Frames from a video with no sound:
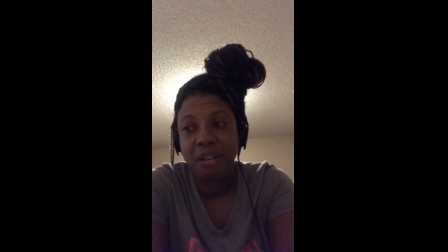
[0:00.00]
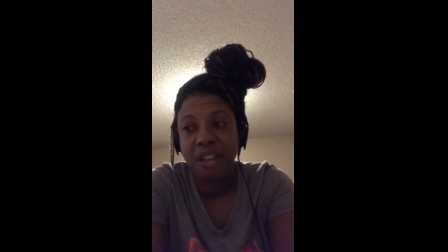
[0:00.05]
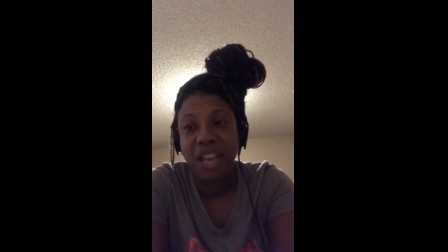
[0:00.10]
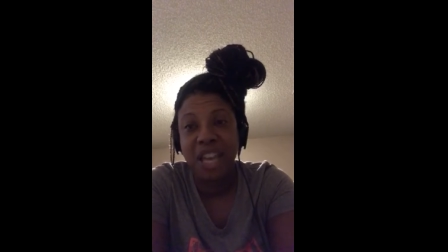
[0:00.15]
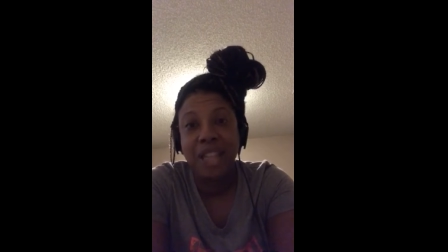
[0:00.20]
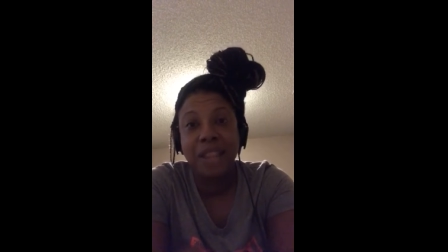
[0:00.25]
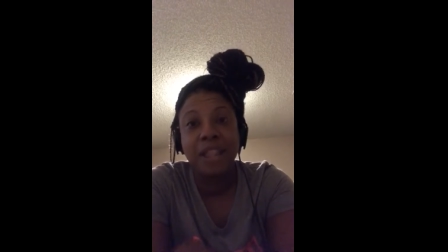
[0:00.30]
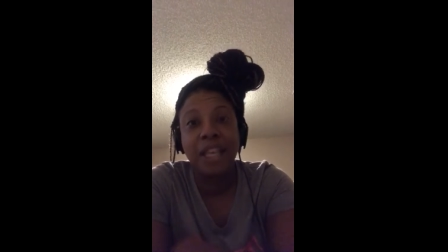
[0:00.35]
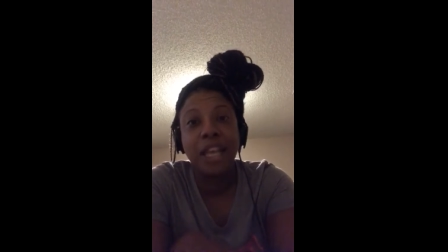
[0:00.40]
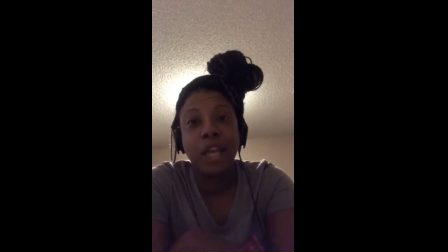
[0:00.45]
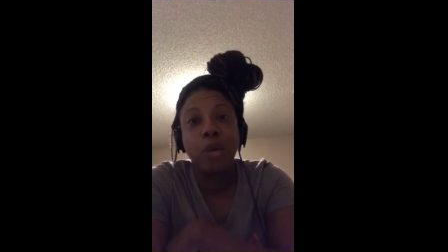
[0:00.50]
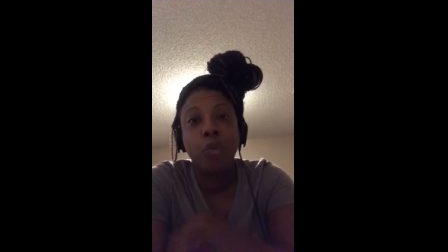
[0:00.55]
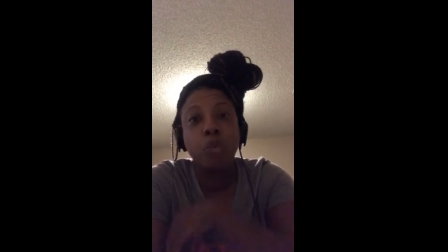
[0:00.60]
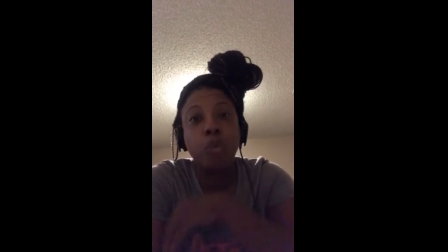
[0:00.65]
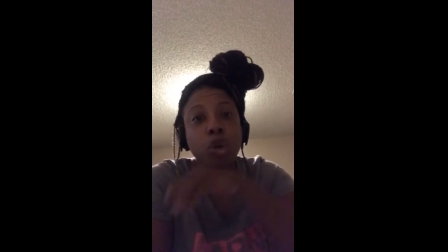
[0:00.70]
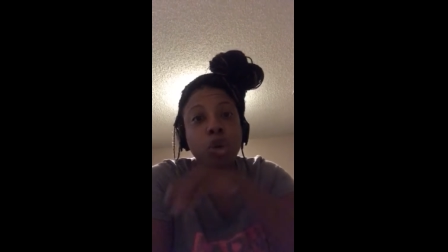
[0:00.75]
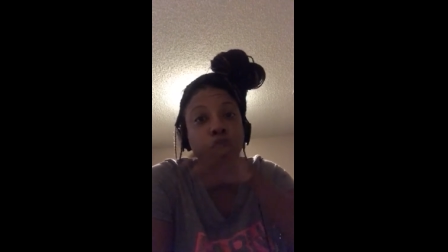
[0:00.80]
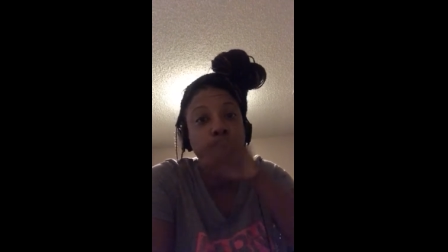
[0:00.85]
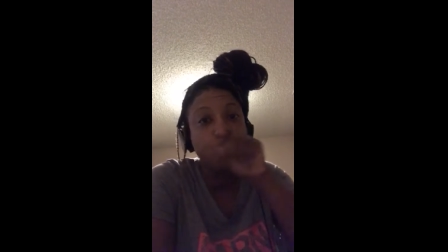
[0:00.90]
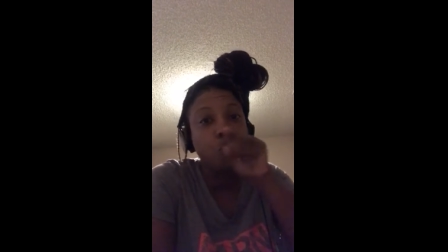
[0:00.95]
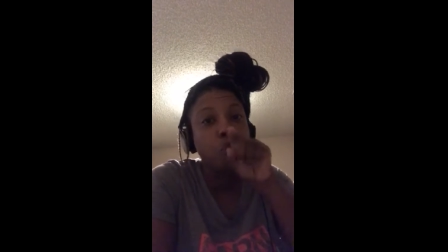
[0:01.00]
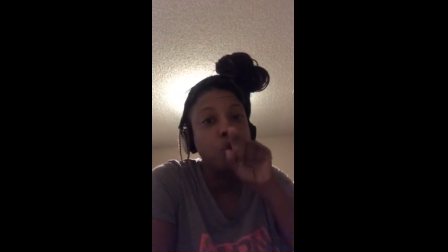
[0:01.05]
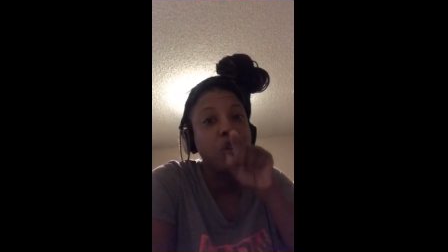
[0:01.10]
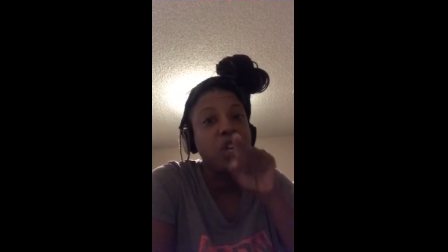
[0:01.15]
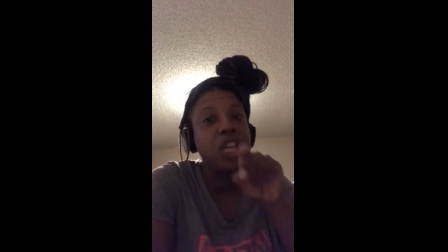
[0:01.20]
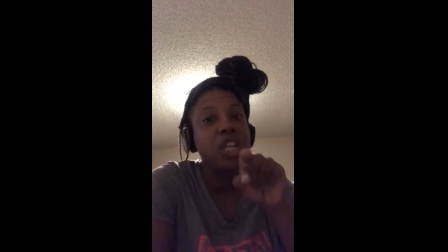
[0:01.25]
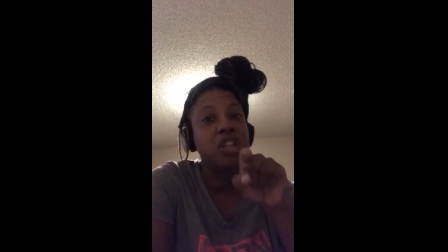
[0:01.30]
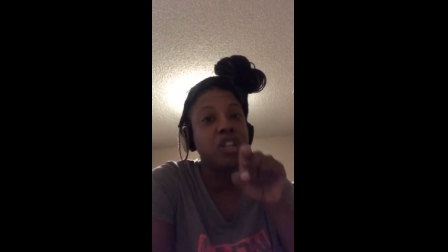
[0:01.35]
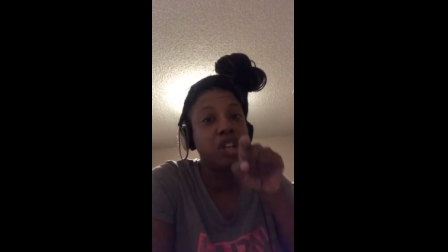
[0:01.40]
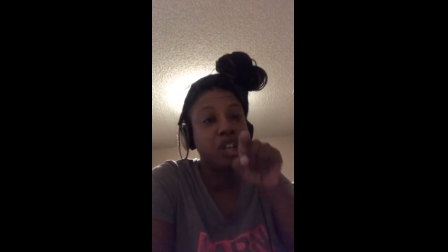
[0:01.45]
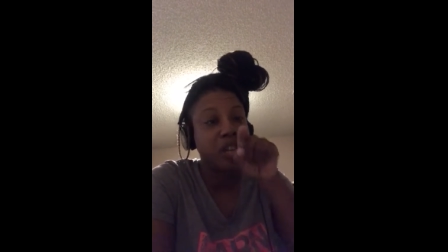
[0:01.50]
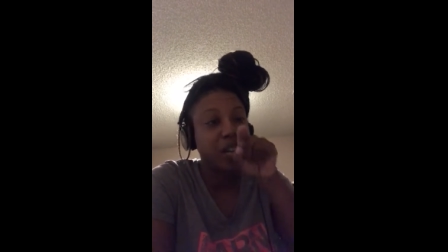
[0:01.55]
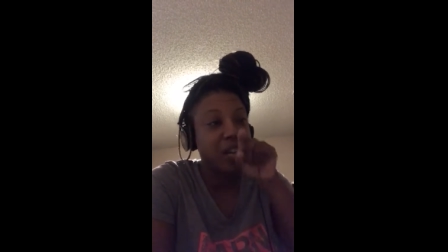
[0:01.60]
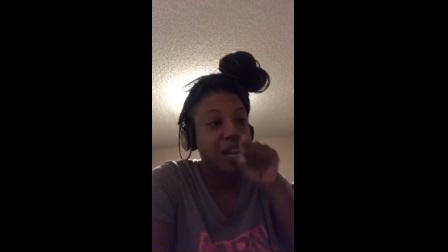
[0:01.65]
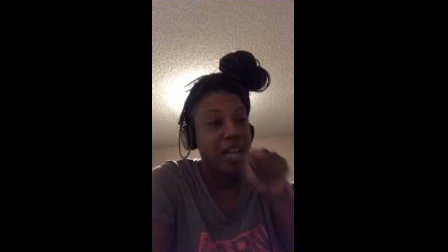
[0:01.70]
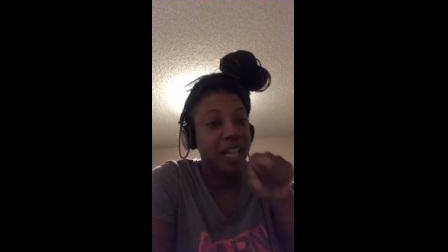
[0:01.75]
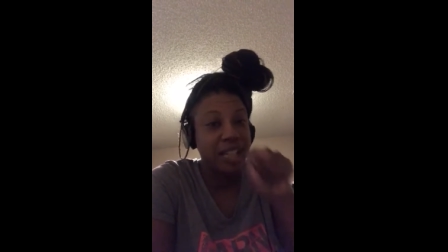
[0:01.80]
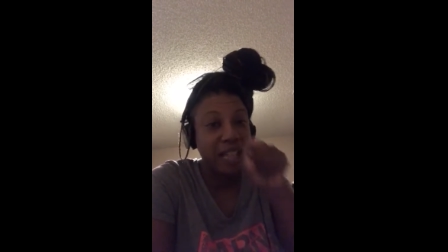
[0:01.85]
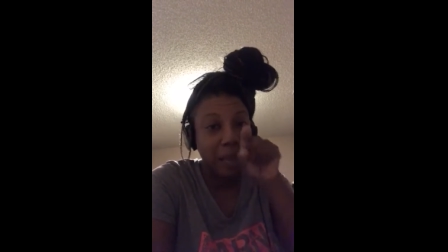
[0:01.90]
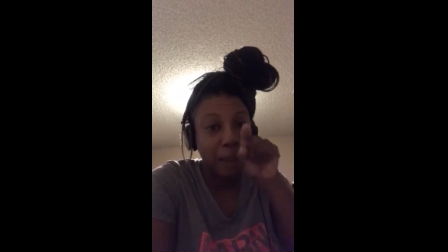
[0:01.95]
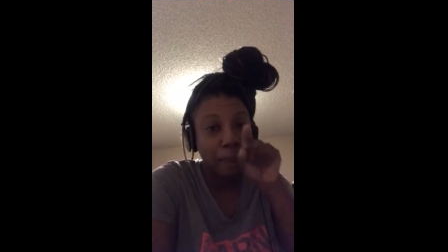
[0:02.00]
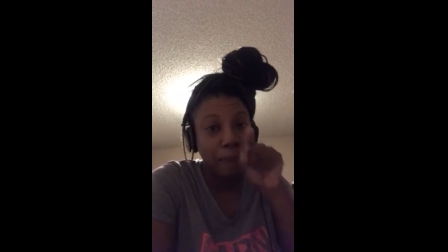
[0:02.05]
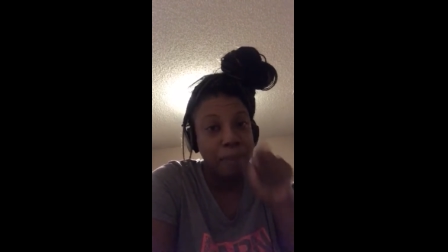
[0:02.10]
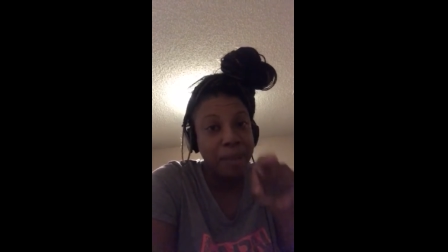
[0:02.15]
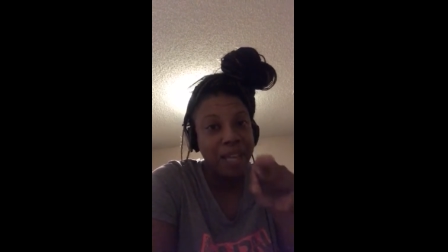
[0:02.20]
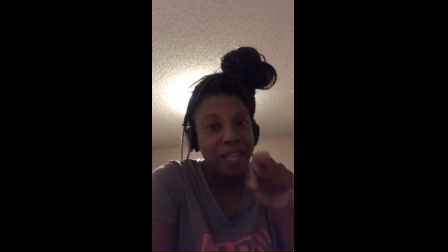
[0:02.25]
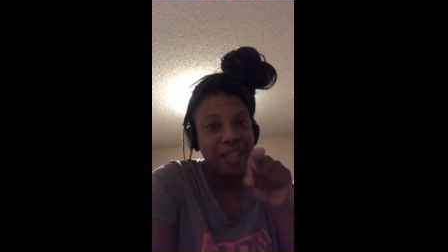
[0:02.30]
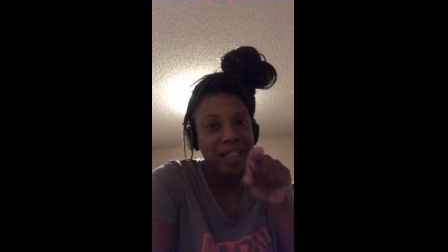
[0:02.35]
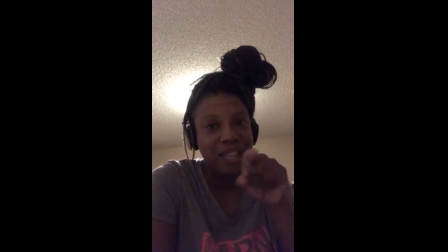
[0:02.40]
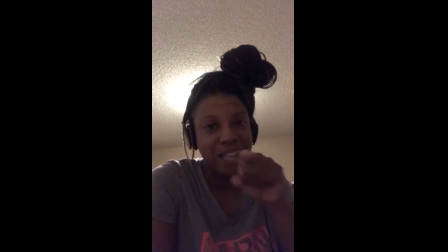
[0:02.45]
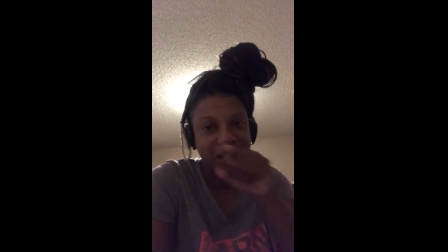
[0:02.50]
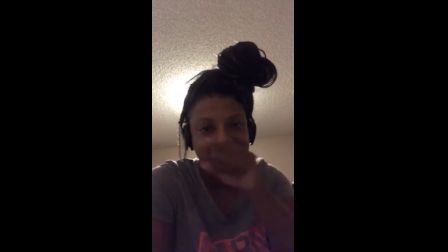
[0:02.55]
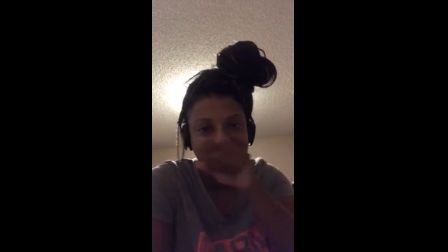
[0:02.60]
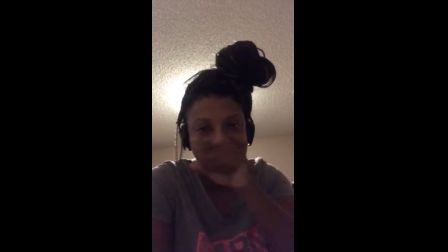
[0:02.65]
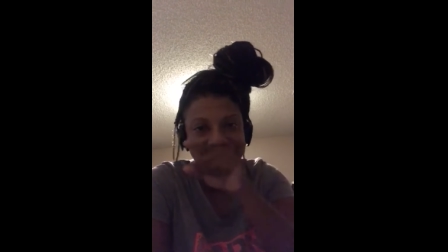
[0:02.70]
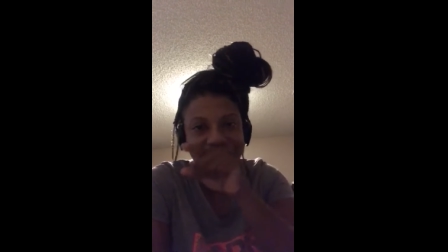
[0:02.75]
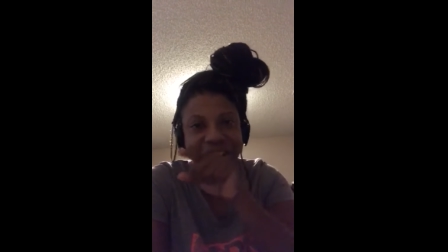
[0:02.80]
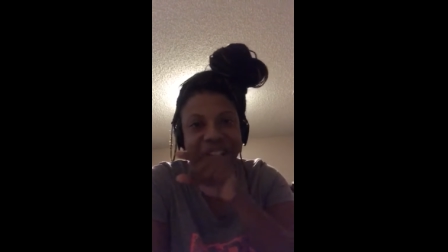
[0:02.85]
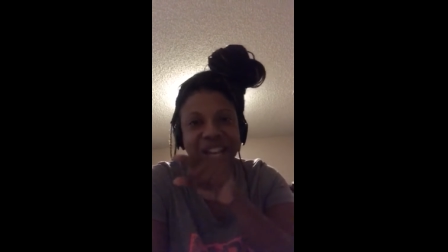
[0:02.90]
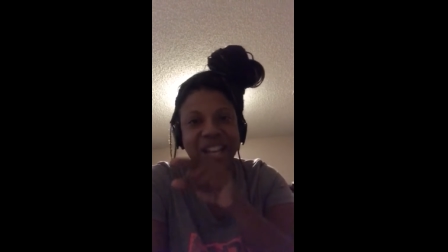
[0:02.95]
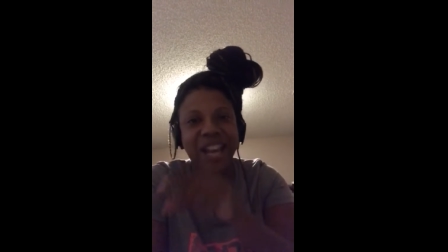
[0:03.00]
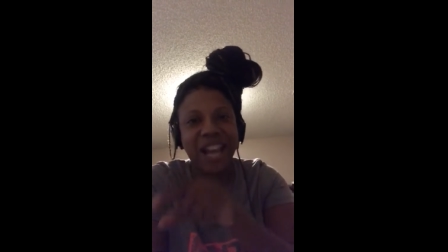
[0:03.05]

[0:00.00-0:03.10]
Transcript: And then what you need to connect that big thing to your